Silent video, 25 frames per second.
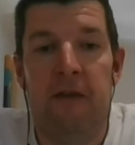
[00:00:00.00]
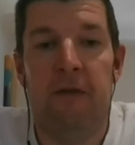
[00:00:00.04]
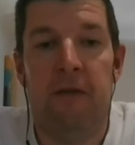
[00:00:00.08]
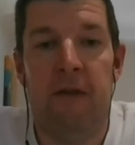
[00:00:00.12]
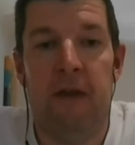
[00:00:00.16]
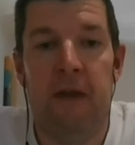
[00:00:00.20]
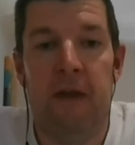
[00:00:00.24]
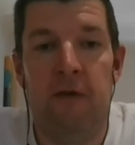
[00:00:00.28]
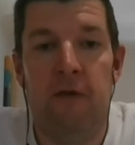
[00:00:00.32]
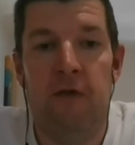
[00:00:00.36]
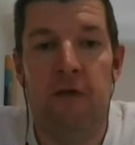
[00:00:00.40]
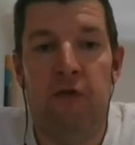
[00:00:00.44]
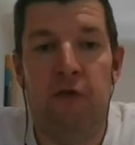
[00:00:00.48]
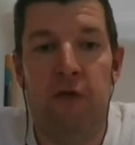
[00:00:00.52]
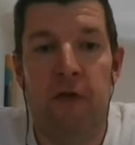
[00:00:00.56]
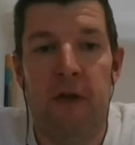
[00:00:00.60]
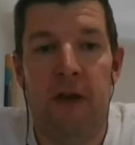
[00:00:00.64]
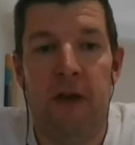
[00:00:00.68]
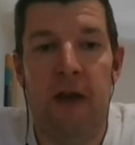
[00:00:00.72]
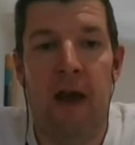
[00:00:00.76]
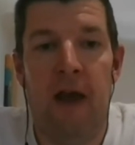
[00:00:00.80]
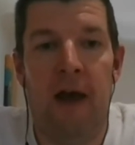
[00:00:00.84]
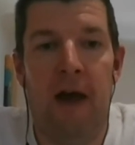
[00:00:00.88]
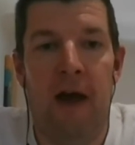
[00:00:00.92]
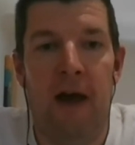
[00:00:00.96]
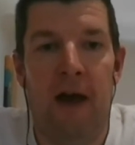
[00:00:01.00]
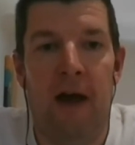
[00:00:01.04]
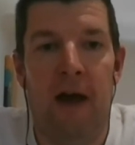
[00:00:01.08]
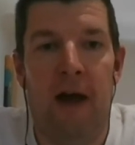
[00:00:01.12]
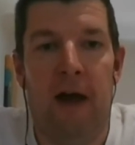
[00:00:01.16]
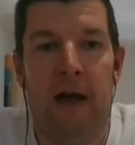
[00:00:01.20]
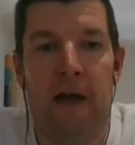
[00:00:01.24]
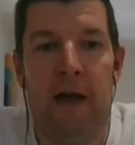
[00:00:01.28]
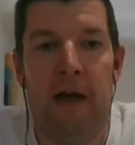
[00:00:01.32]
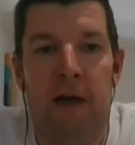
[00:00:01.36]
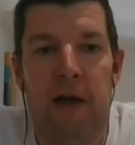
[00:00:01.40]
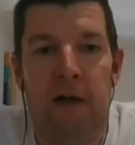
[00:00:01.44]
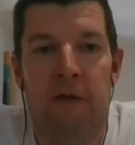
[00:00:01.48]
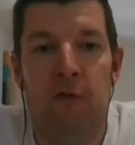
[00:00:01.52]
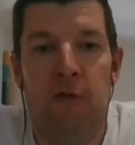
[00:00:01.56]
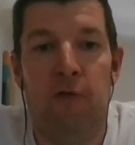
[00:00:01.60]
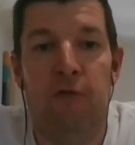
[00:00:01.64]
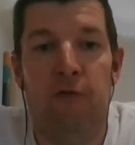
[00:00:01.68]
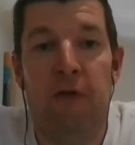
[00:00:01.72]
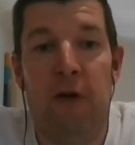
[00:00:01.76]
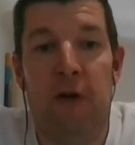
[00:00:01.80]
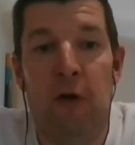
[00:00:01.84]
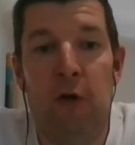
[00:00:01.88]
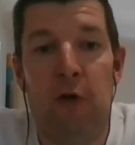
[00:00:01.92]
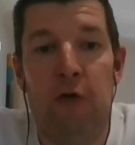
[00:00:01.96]
industry an
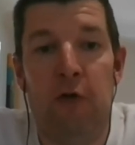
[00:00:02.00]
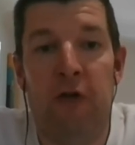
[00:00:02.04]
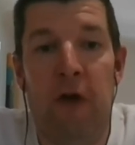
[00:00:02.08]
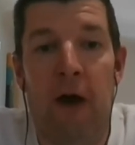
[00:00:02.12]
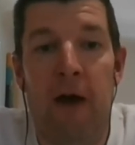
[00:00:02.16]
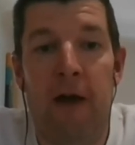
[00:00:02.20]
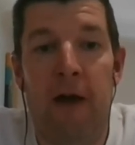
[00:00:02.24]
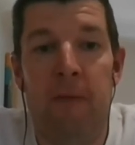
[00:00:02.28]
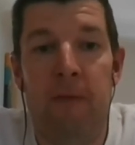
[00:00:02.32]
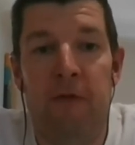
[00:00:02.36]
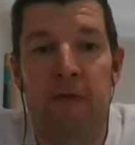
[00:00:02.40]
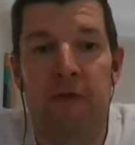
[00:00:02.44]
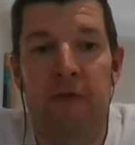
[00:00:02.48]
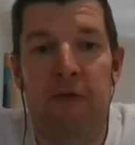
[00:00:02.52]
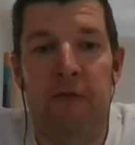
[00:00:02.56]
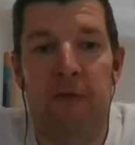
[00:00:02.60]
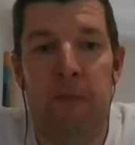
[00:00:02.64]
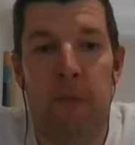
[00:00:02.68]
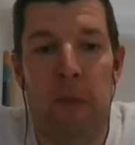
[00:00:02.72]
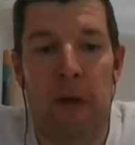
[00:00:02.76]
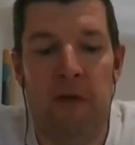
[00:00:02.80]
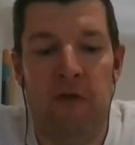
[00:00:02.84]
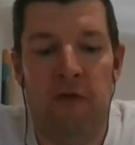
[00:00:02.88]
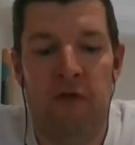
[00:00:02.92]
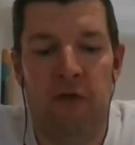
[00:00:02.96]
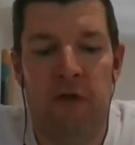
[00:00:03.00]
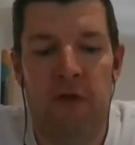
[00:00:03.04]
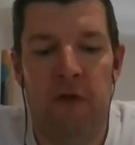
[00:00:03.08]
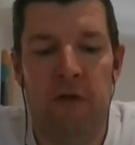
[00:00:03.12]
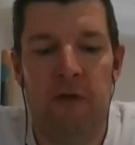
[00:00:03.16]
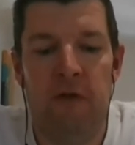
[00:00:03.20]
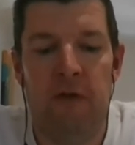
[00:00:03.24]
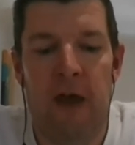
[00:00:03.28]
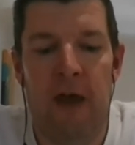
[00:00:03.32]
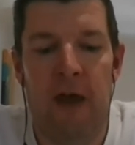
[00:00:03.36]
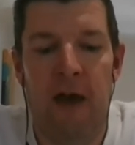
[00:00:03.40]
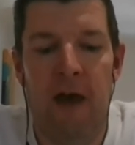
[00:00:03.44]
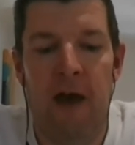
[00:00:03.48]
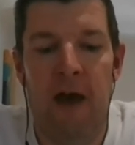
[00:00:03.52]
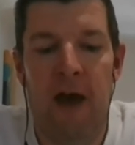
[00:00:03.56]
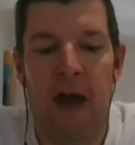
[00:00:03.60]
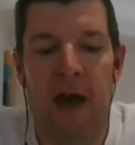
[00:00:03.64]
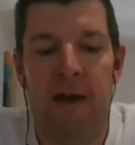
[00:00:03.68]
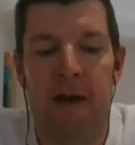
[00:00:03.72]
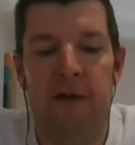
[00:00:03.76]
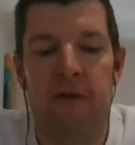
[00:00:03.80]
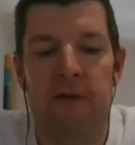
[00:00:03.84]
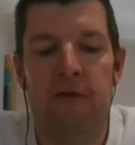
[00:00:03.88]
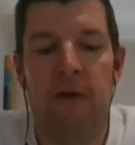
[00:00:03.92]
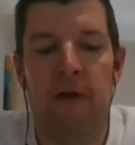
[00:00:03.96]
awfully long time, as you've mentioned,
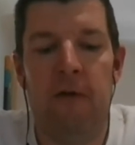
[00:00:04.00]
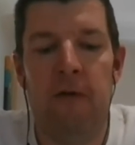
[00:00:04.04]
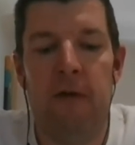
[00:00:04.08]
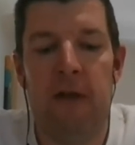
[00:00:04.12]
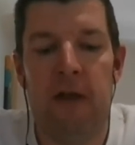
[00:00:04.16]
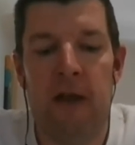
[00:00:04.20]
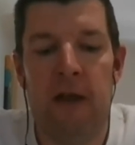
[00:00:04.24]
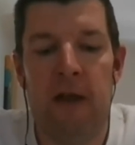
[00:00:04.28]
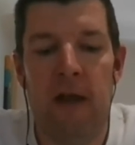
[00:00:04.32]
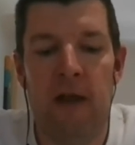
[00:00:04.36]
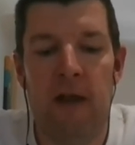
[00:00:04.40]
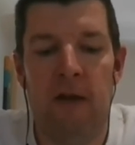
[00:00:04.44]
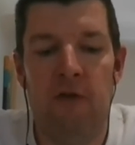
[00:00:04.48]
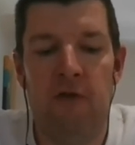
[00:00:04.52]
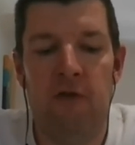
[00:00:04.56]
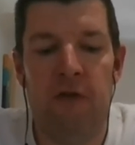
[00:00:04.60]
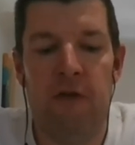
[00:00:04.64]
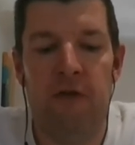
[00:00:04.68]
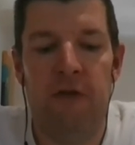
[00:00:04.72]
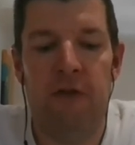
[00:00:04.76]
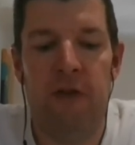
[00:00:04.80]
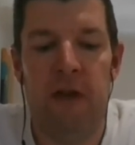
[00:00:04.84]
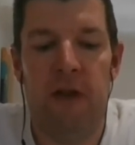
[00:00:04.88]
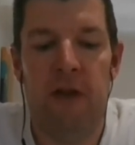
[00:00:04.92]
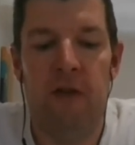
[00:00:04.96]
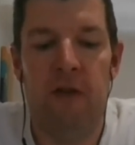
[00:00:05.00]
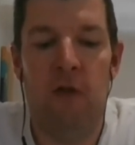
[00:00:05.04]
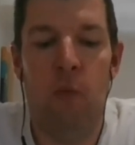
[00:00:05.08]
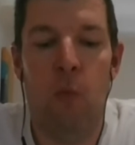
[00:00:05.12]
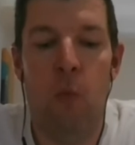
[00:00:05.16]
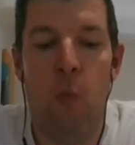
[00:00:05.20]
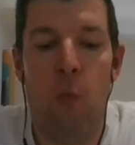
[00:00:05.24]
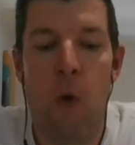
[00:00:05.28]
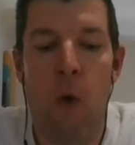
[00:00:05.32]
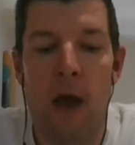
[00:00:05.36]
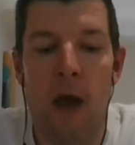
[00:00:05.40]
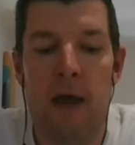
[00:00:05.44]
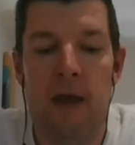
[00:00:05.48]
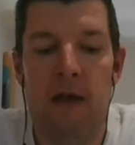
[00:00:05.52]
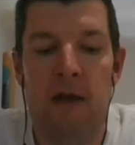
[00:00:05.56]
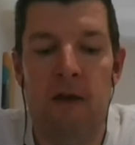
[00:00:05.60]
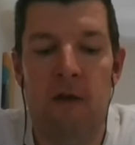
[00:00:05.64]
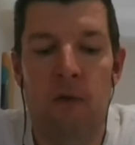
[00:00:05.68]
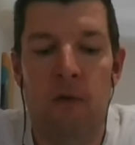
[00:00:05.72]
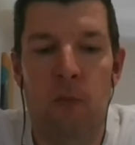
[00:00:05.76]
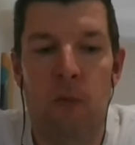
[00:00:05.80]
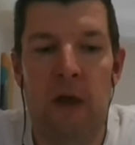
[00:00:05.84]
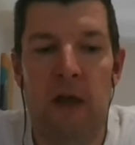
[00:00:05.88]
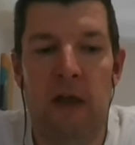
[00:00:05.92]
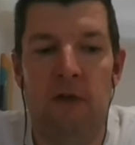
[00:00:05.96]
and it's very interesting in the way
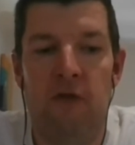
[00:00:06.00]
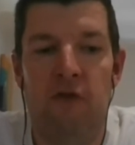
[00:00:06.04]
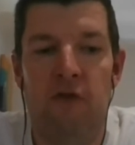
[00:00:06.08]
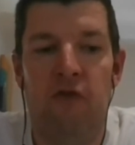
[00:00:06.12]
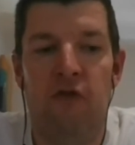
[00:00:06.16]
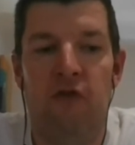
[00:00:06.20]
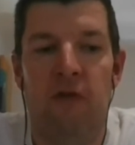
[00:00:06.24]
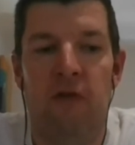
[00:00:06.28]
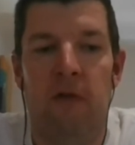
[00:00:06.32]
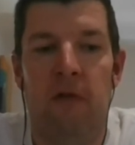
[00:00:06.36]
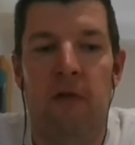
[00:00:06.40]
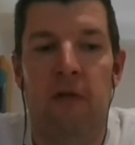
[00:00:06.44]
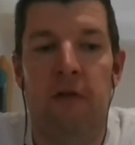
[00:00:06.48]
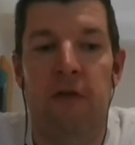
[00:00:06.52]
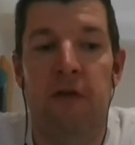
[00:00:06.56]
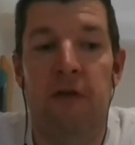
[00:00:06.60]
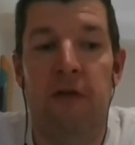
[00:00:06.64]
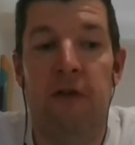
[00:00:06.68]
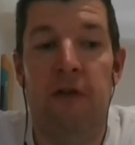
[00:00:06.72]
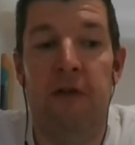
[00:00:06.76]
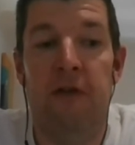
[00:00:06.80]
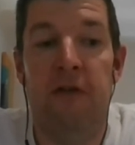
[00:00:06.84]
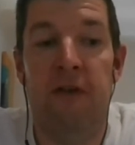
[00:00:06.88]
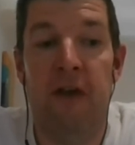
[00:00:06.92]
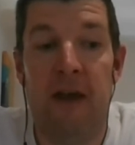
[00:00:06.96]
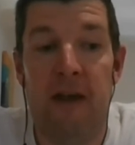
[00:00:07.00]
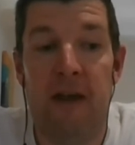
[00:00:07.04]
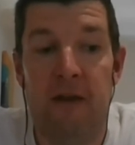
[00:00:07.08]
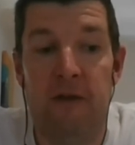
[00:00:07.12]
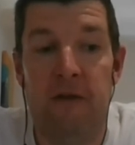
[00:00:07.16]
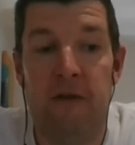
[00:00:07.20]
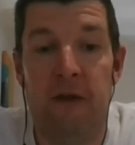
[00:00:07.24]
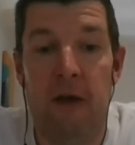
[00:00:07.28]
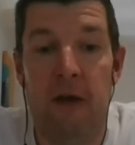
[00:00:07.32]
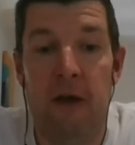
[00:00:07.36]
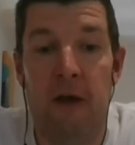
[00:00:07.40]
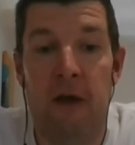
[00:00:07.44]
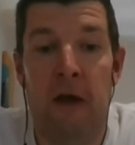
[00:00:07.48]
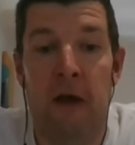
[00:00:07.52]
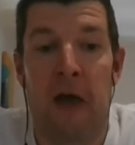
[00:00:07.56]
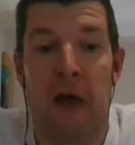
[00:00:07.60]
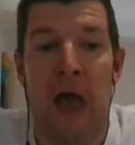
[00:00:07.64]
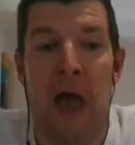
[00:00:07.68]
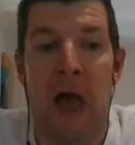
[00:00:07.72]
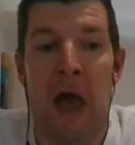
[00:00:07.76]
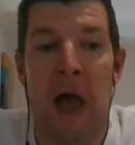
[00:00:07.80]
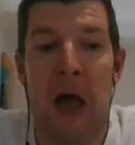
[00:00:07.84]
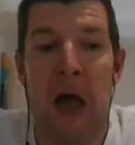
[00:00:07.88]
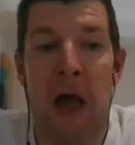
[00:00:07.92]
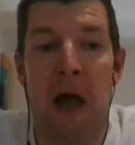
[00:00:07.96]
in which the data
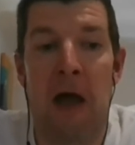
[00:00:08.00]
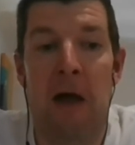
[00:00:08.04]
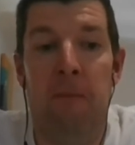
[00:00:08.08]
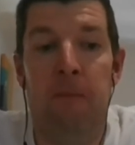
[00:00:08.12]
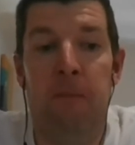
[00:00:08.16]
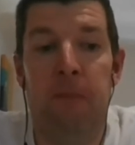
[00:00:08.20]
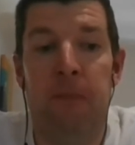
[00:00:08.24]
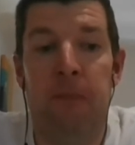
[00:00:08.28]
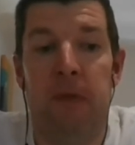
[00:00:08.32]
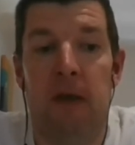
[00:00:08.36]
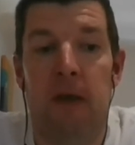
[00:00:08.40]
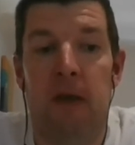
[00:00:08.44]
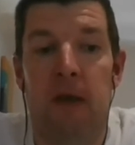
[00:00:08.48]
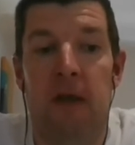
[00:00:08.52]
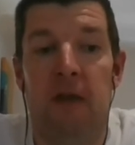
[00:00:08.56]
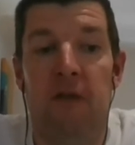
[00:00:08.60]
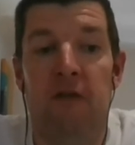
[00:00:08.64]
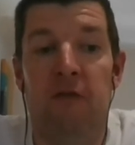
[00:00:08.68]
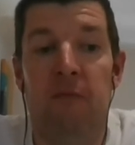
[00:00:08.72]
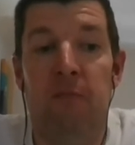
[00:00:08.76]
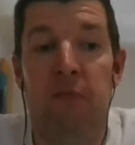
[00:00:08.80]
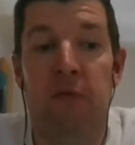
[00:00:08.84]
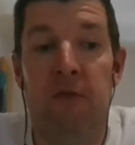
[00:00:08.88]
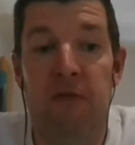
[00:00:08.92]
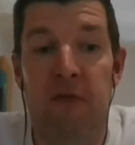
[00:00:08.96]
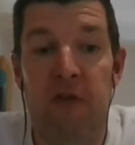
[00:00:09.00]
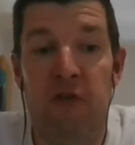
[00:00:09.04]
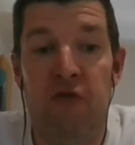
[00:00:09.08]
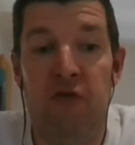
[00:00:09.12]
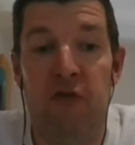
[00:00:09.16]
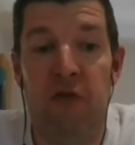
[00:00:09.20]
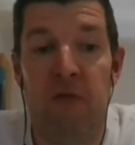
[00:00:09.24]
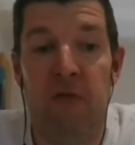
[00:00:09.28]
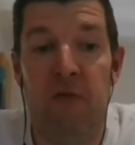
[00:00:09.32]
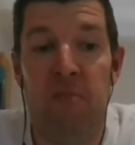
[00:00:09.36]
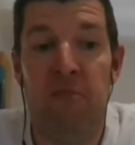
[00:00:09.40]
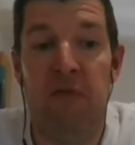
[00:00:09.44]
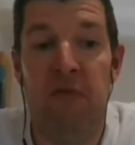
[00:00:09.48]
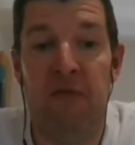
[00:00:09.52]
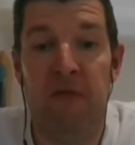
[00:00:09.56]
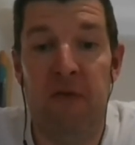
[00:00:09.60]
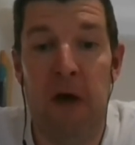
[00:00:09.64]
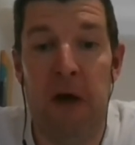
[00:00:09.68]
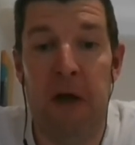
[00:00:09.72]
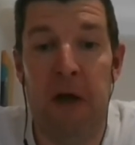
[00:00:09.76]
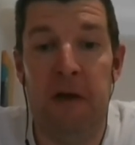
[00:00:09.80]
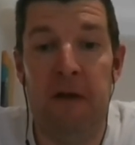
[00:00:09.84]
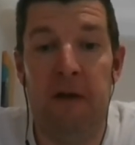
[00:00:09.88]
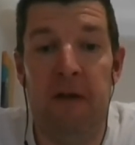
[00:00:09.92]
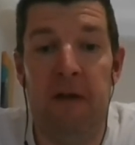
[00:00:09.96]
is
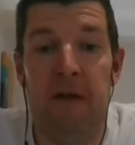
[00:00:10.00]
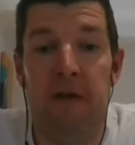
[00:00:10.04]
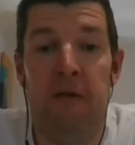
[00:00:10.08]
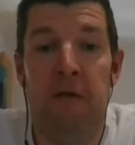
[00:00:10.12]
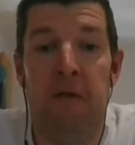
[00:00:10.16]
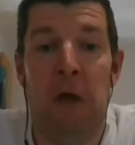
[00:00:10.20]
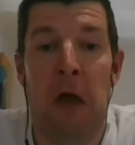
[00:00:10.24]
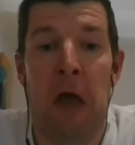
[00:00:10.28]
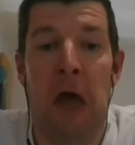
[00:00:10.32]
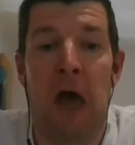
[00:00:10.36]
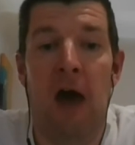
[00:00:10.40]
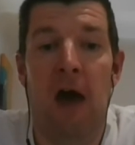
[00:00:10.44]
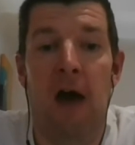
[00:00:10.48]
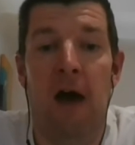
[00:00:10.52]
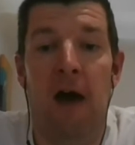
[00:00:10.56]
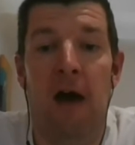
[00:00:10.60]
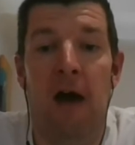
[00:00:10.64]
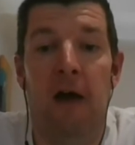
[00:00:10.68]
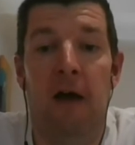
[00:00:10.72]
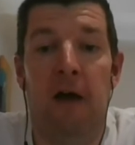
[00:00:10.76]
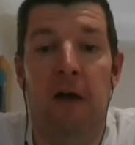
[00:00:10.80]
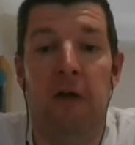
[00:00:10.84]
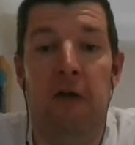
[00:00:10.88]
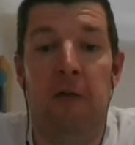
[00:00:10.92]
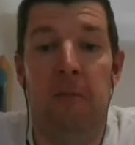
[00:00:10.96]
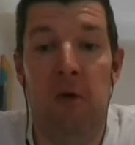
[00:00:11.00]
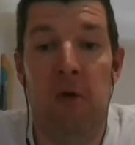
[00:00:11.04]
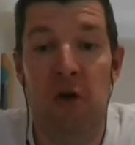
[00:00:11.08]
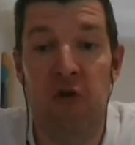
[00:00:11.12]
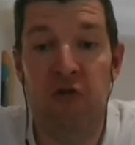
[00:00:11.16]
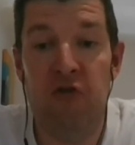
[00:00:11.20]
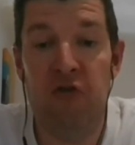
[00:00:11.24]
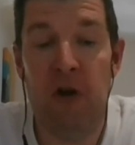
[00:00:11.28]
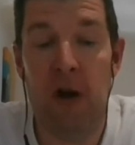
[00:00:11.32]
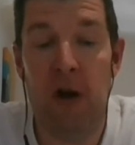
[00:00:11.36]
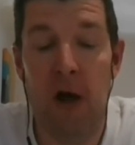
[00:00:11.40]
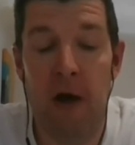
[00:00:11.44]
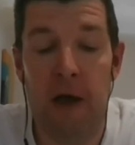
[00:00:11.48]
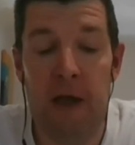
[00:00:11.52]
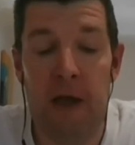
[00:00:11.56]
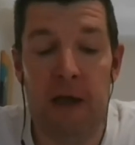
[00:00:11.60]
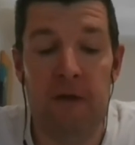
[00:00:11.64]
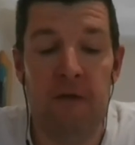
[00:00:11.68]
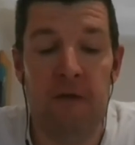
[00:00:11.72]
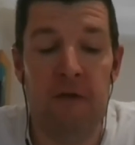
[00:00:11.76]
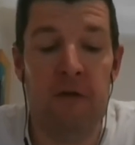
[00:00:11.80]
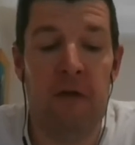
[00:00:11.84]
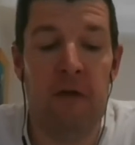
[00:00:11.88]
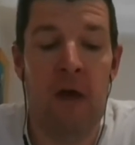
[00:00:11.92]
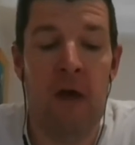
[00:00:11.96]
provided,
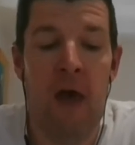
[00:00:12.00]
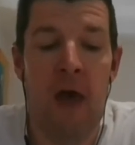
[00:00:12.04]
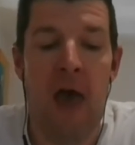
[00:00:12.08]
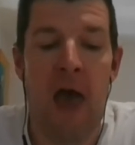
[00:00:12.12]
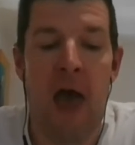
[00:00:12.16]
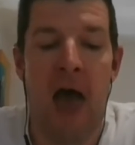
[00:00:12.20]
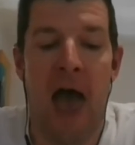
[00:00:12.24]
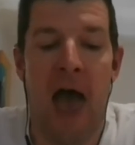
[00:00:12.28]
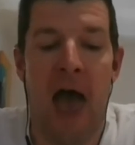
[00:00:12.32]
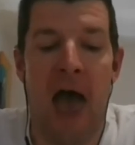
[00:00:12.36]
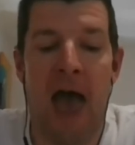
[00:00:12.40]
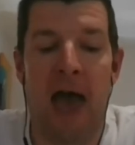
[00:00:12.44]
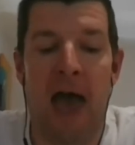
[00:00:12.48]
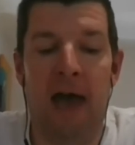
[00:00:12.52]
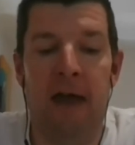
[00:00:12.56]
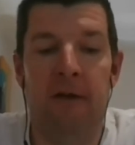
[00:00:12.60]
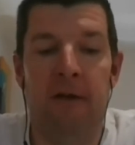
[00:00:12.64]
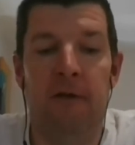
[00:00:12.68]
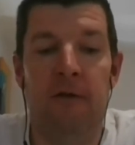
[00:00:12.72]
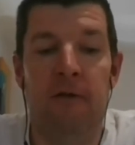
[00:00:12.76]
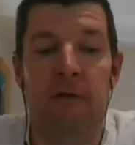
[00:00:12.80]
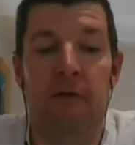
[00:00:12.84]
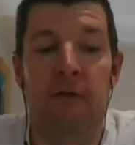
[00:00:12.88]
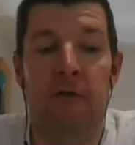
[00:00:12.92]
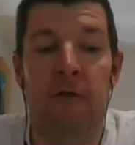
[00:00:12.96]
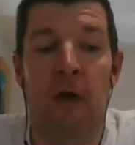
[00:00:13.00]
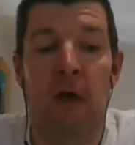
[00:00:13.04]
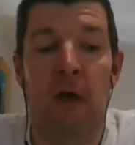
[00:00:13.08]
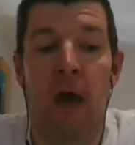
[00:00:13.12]
commercialized, and